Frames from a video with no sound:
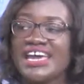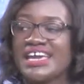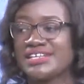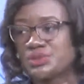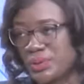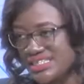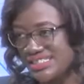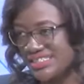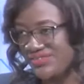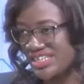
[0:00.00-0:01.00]
in
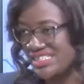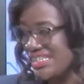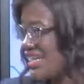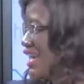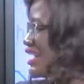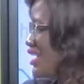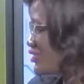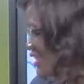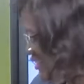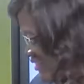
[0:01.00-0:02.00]
2017. Now
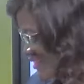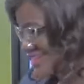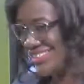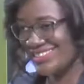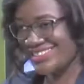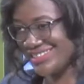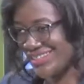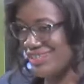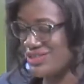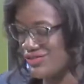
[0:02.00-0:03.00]
this is the
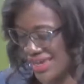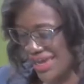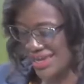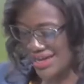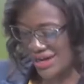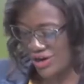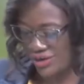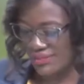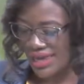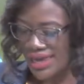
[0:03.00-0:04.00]
state of the Kenyan
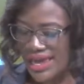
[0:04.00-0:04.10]
economy.